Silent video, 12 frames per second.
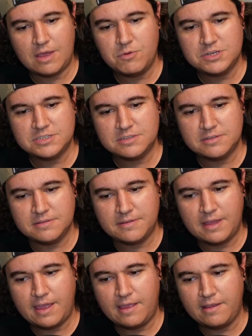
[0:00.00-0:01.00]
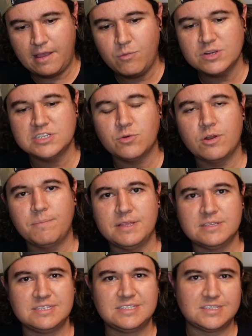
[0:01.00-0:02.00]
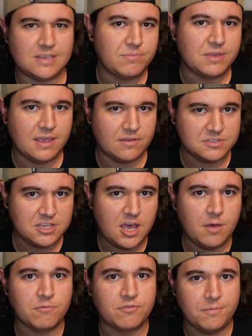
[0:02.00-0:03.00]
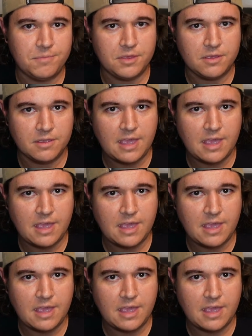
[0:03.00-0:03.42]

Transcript: I wish there would have been something else come from the